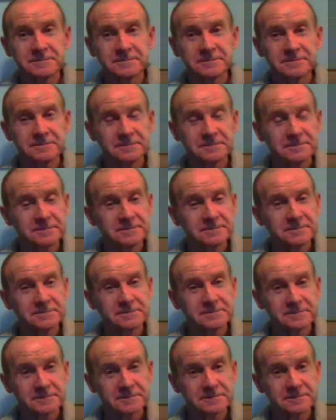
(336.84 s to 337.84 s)

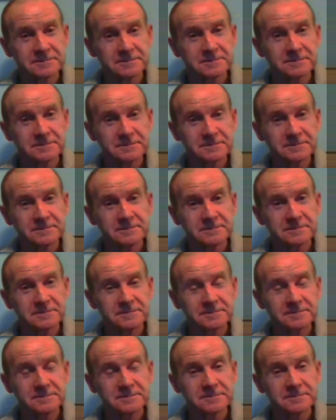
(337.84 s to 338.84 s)

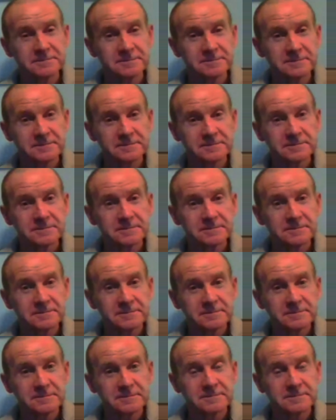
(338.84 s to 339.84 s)

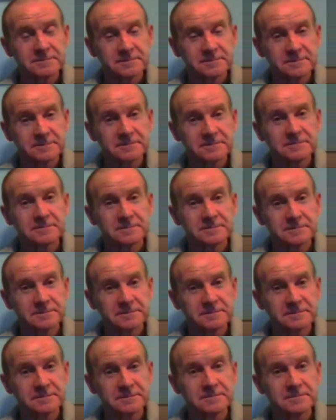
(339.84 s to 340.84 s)

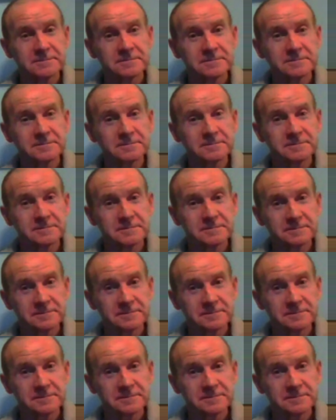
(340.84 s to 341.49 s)
No words are spoken by the person on screen.